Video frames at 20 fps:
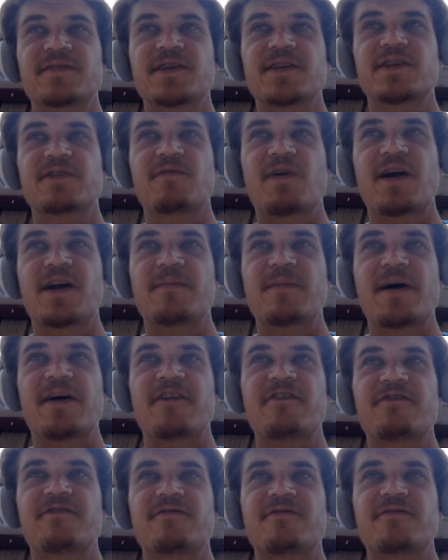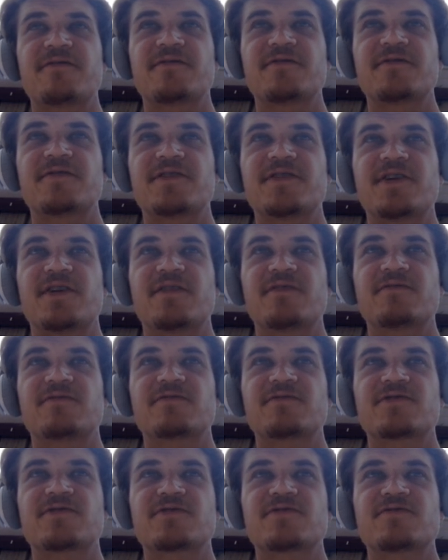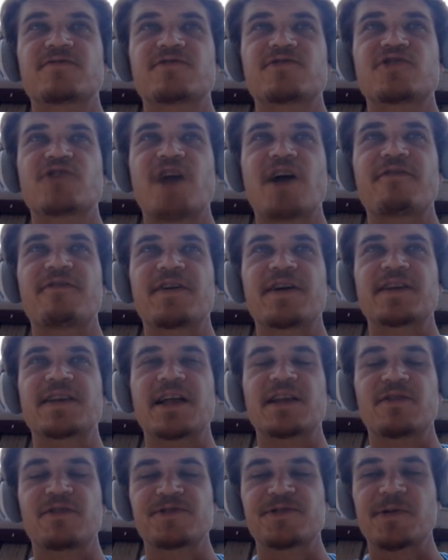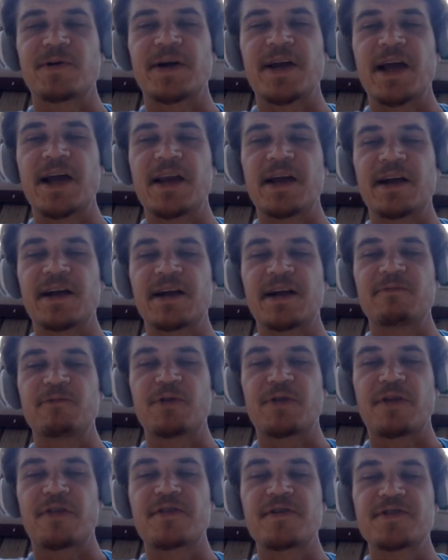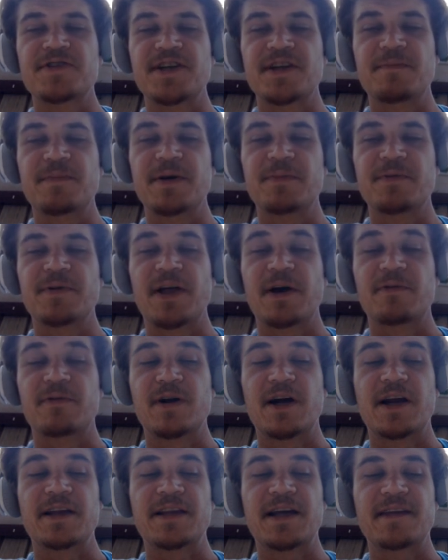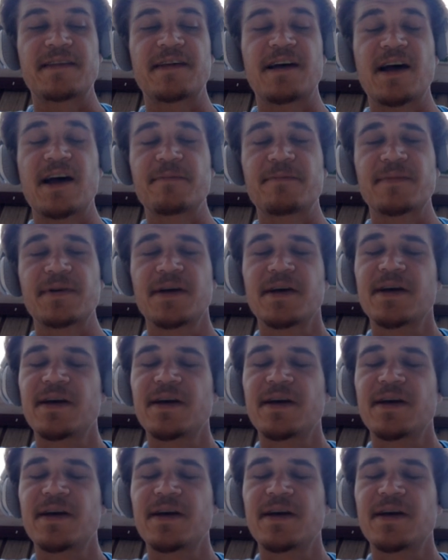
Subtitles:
the right amount of traffic that looks organic with the 13 people that were on at that time.